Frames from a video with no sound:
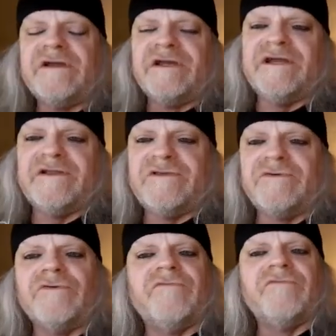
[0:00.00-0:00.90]

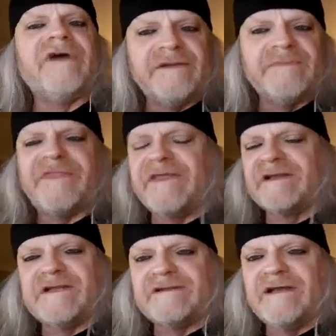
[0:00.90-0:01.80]
into Venom and things
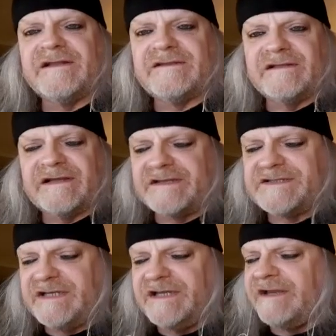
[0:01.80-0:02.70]
like that. And I guess
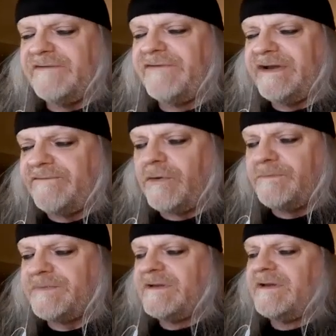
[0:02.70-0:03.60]
he reformed
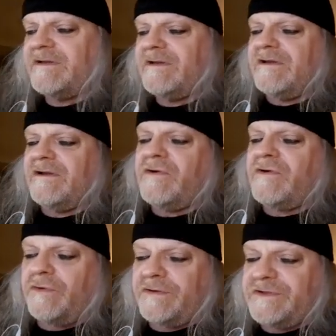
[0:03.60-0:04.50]

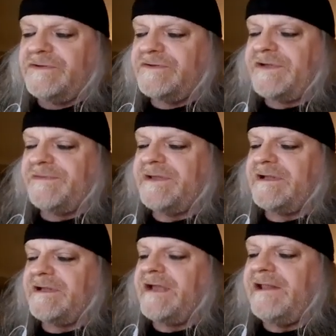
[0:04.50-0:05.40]
Corner to do something
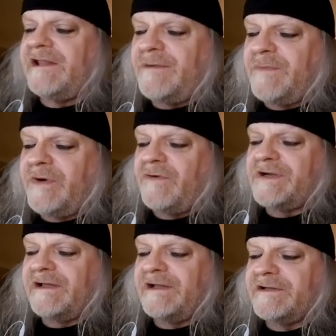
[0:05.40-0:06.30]
like Hellhammer or
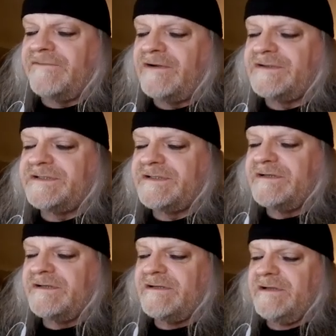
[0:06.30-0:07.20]
Celtic Frost.
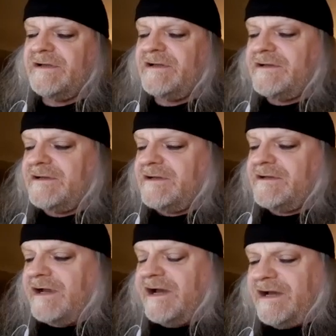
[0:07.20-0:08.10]

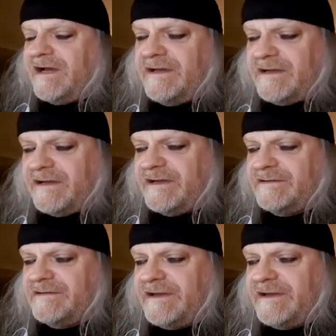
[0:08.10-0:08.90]
And